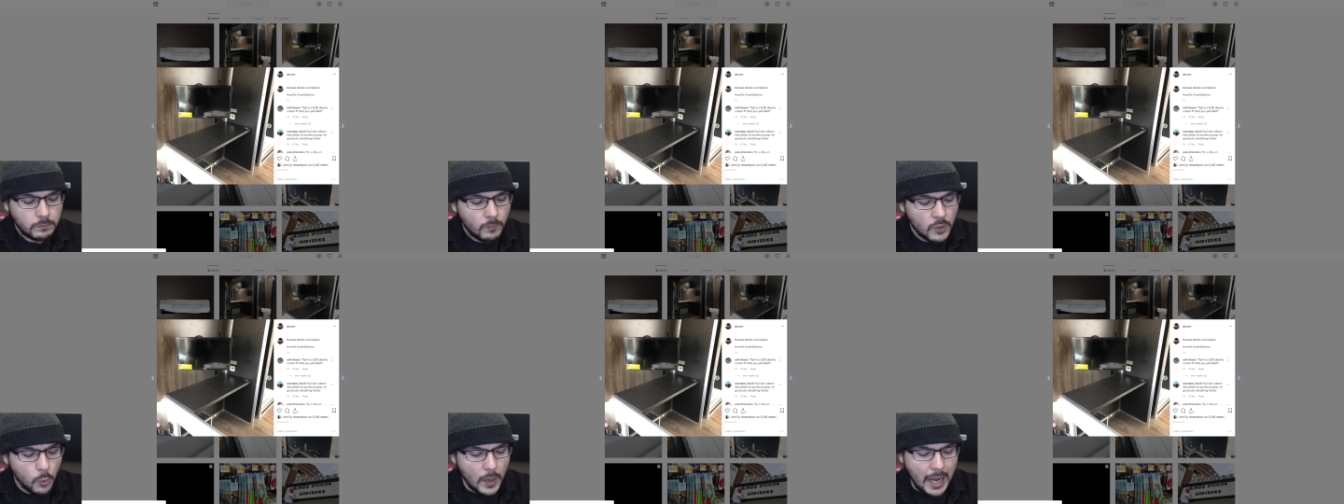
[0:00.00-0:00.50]

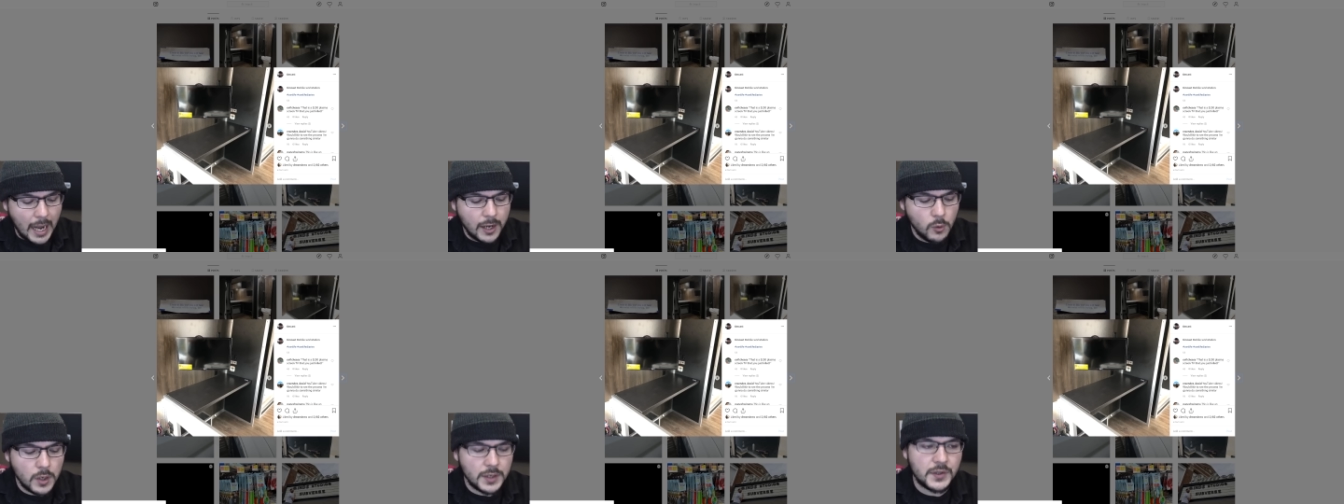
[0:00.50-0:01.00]
When I
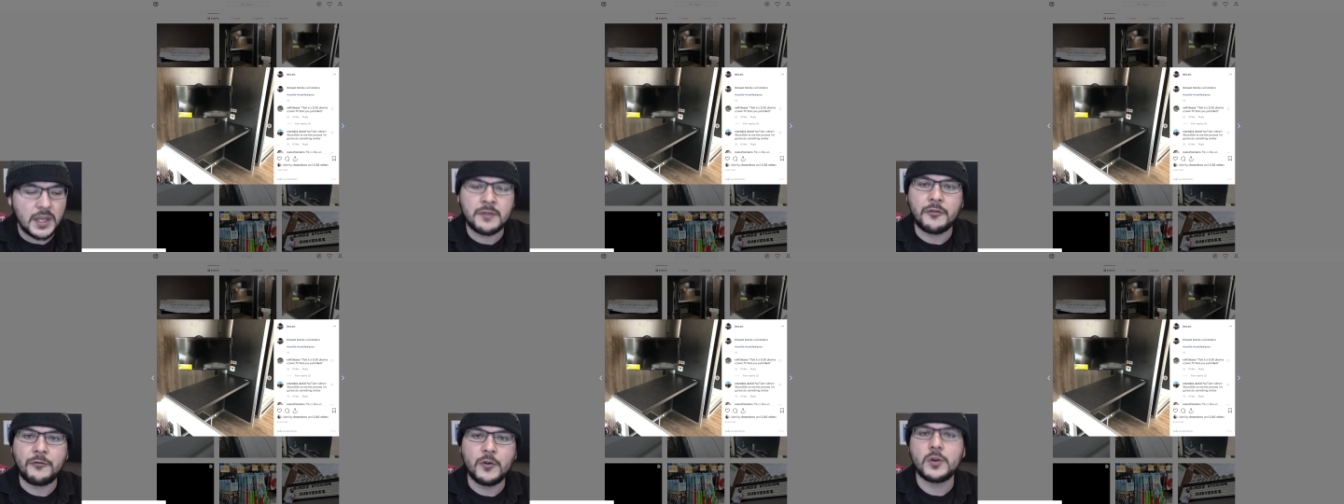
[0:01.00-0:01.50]
was in
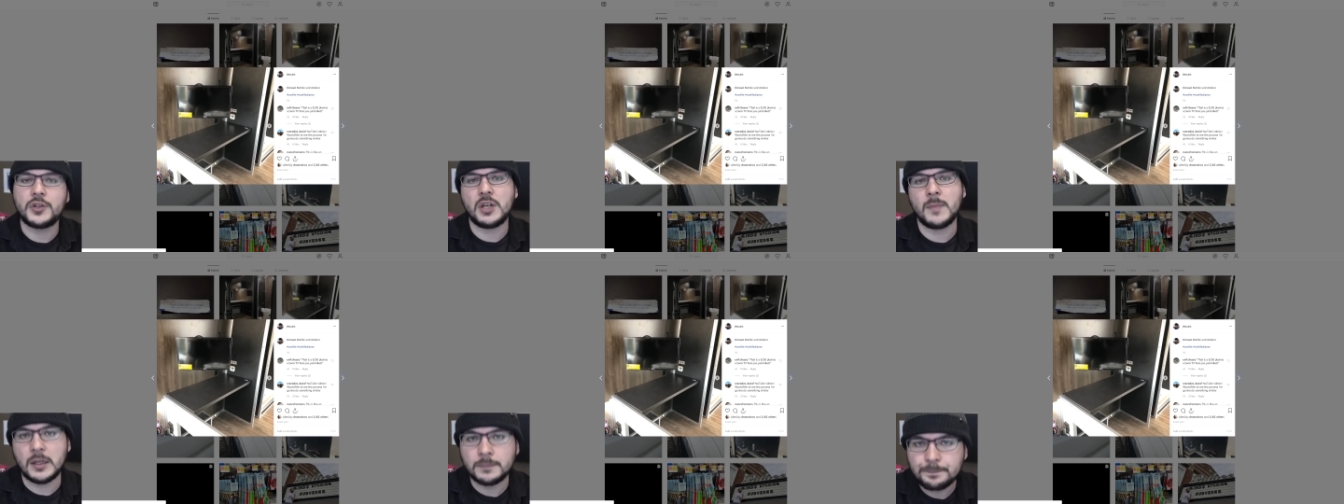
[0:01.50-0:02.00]

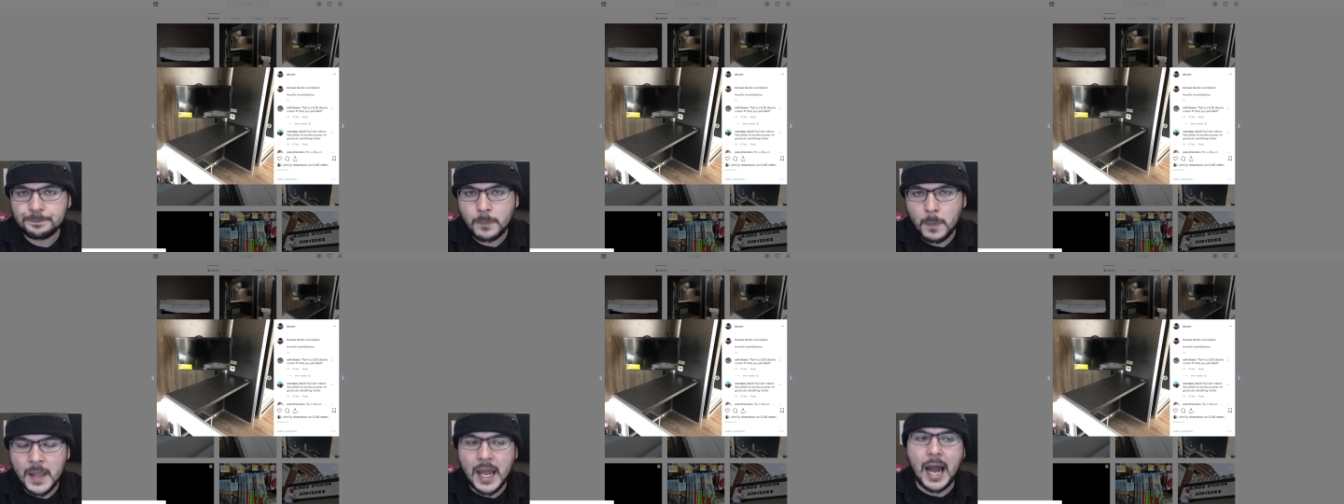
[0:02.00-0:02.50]
Fukushima,
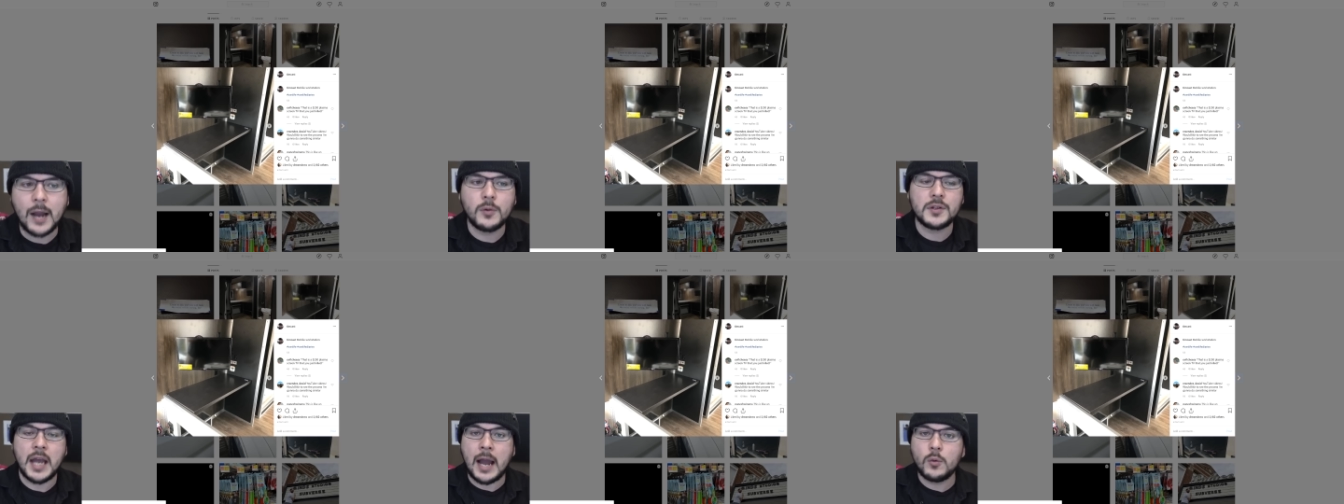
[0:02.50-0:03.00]
I
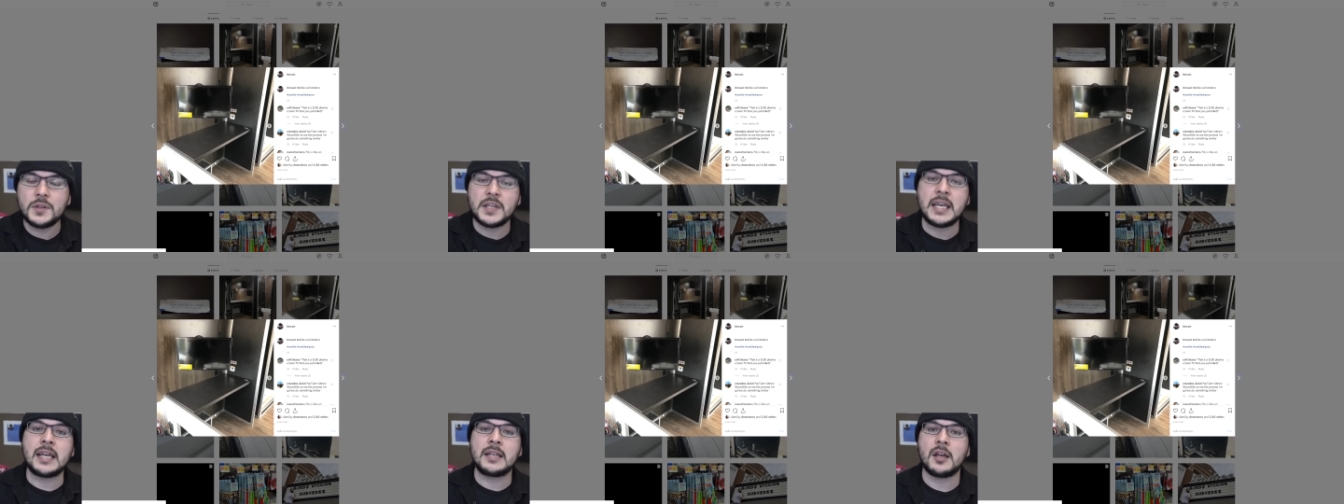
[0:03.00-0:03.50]
was
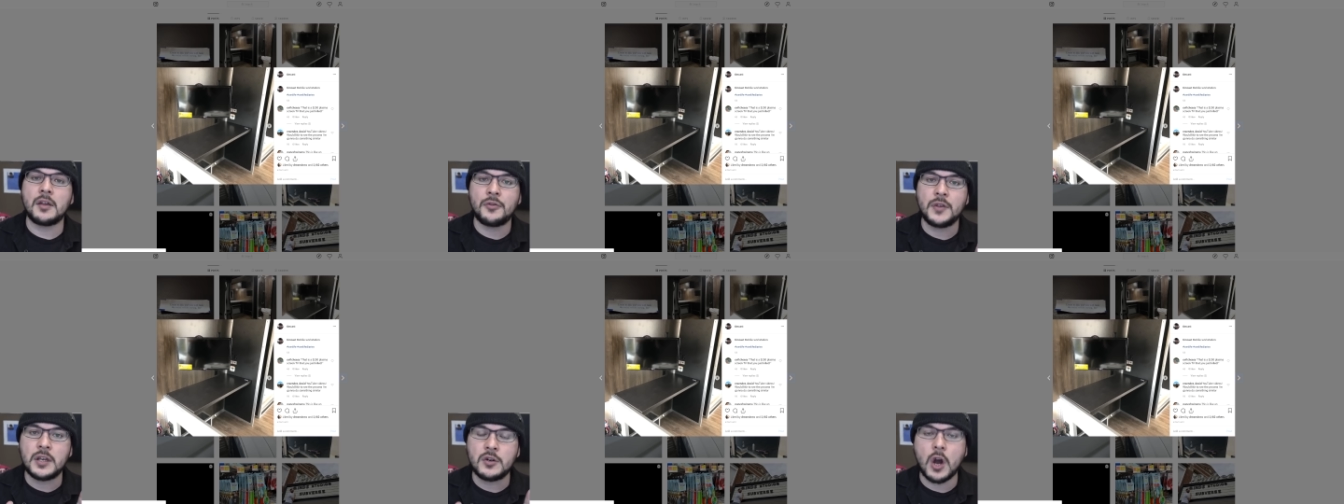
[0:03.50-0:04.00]
in
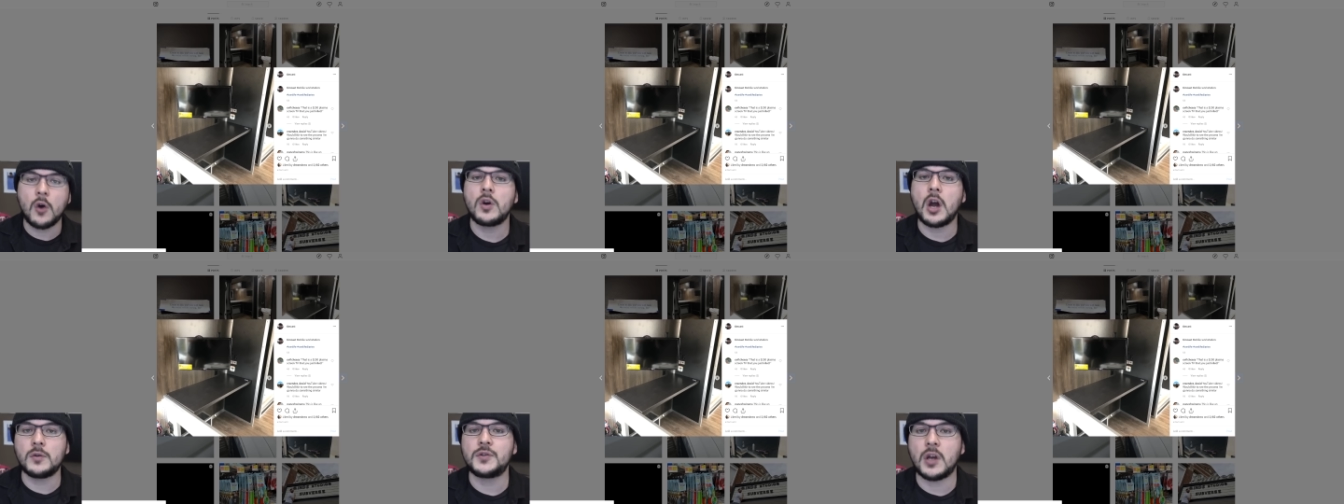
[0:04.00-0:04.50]
the
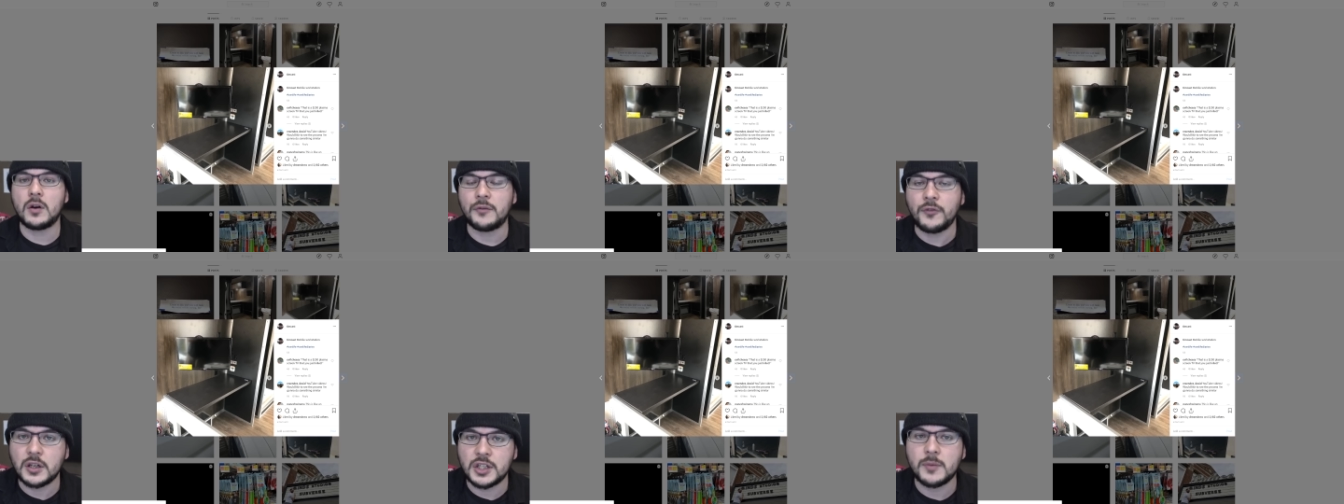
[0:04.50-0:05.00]
no-go zone of
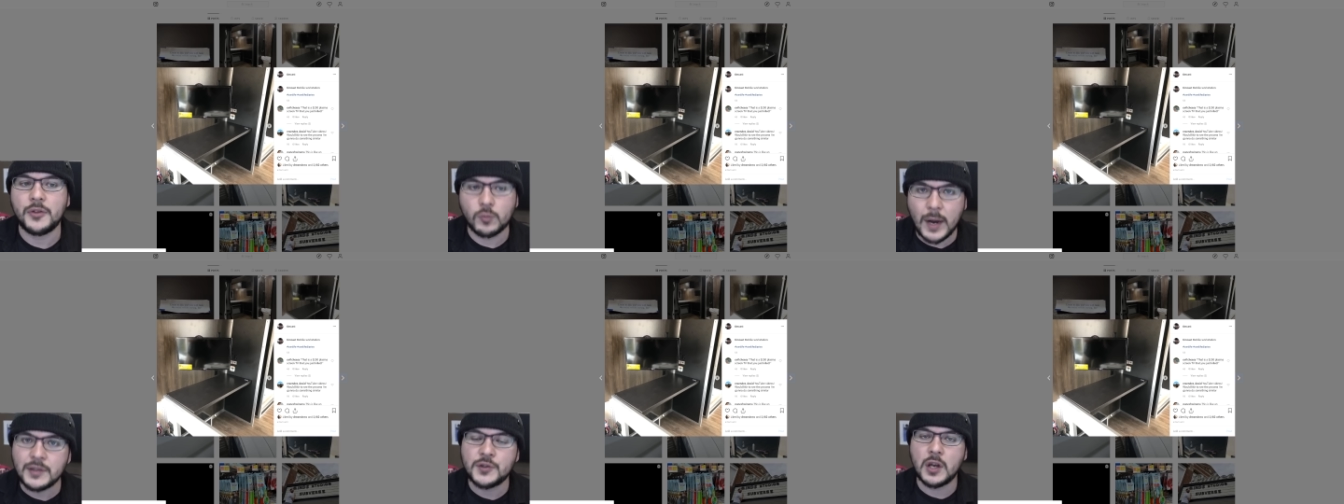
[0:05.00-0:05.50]
Fukushima, the
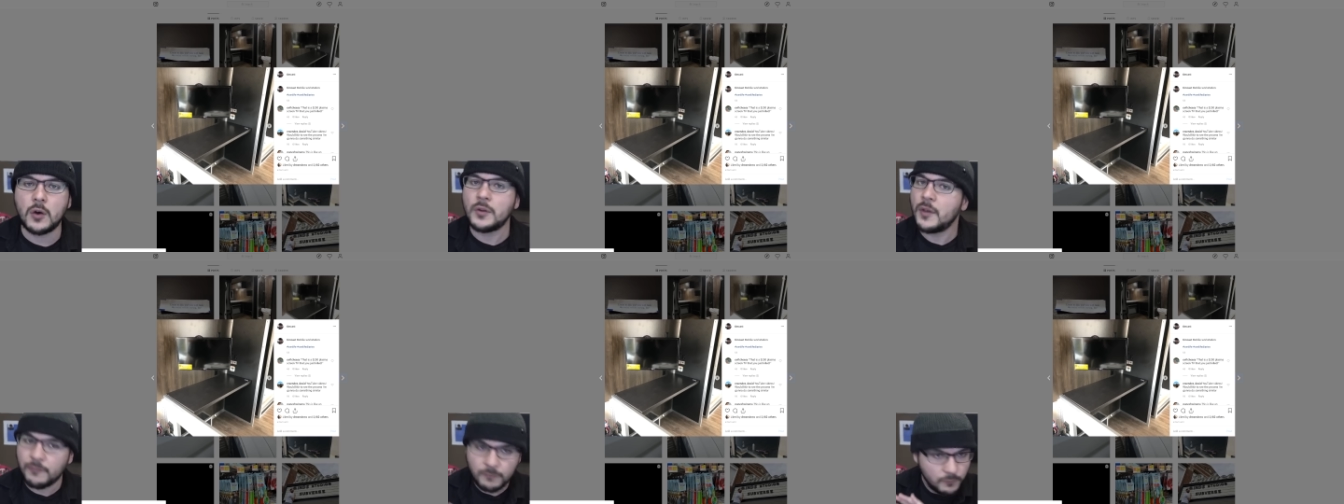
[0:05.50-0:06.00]
red zone, the